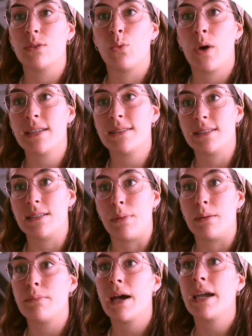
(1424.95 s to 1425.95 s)
Why is this in
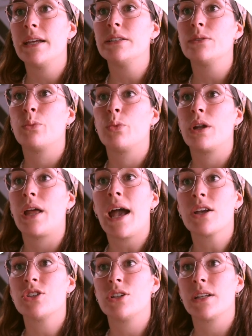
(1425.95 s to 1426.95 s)
my mind? What
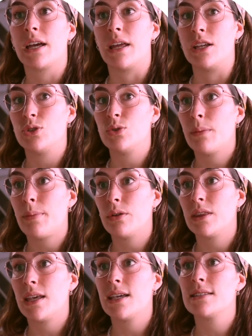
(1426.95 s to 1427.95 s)
action can I do
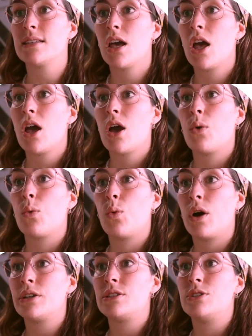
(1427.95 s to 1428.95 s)
about this?
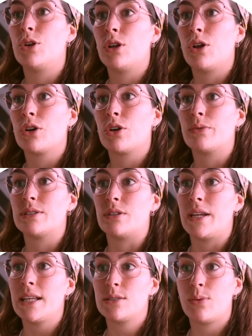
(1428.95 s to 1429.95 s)
What no longer
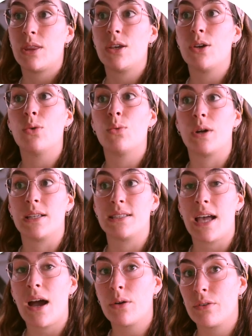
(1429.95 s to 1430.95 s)
resonates with you? What is
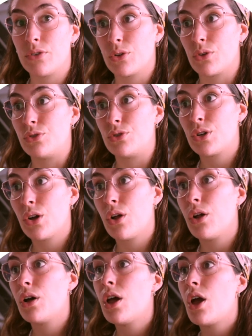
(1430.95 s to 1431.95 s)
out of your
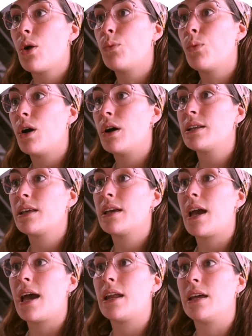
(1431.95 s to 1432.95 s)
control? What
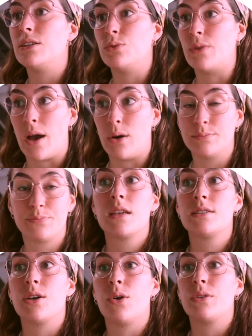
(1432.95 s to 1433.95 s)
can I do now?
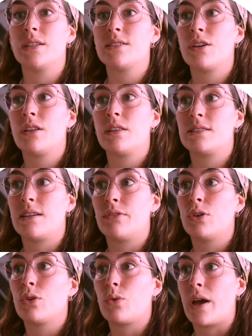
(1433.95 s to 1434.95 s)
So these are the
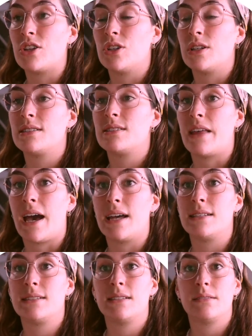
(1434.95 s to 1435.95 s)
several questions
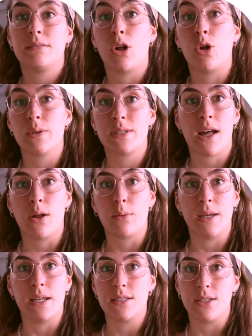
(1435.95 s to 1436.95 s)
that always help
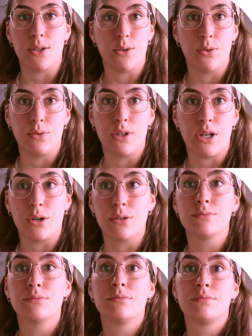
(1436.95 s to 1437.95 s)
me
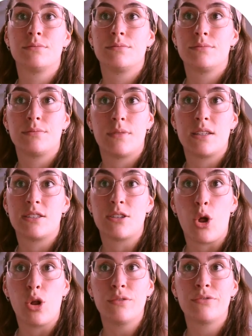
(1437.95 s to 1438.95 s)
to,
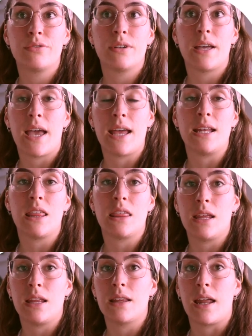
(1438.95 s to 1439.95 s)
solve
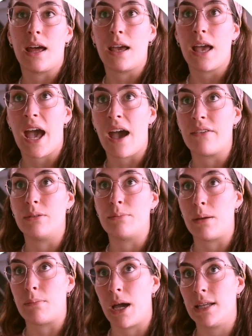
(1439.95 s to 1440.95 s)
anything that I have in
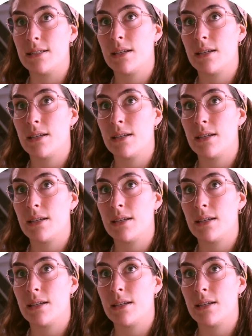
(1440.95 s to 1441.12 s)
my mind.